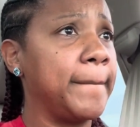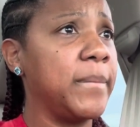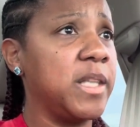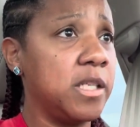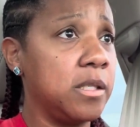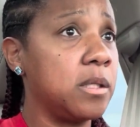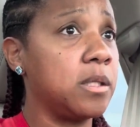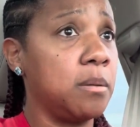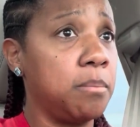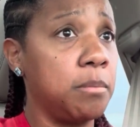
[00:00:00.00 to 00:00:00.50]

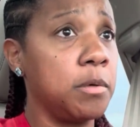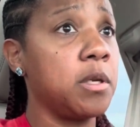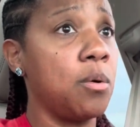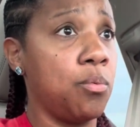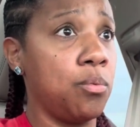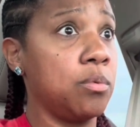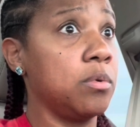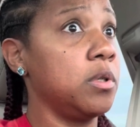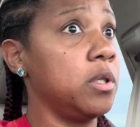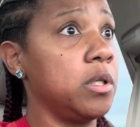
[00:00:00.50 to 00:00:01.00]
it to be a
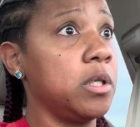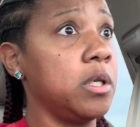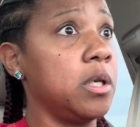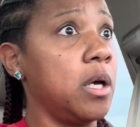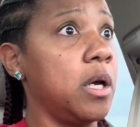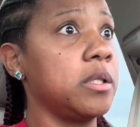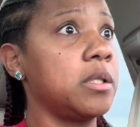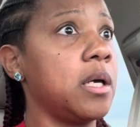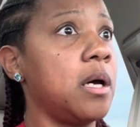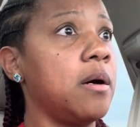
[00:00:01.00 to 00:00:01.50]
really
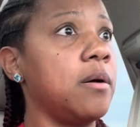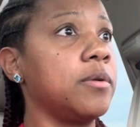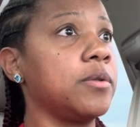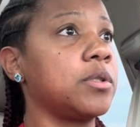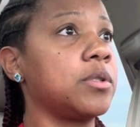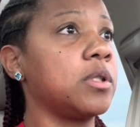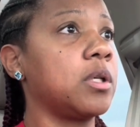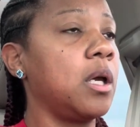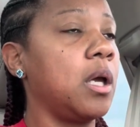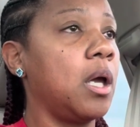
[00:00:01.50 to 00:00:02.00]
nice
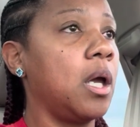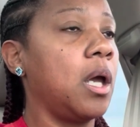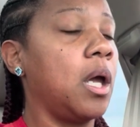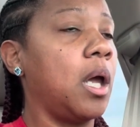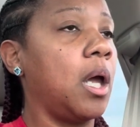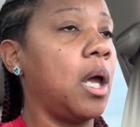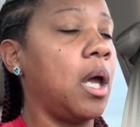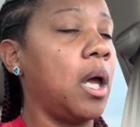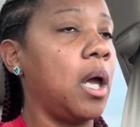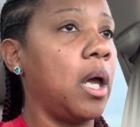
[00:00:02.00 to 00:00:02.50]
house,
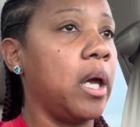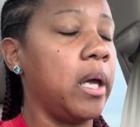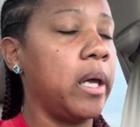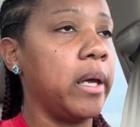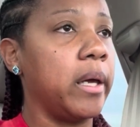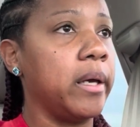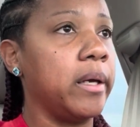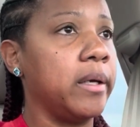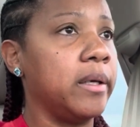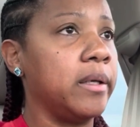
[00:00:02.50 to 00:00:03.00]

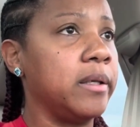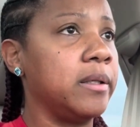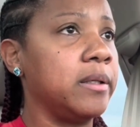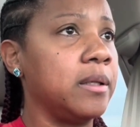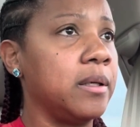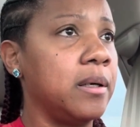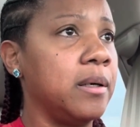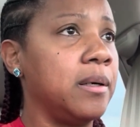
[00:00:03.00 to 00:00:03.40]
and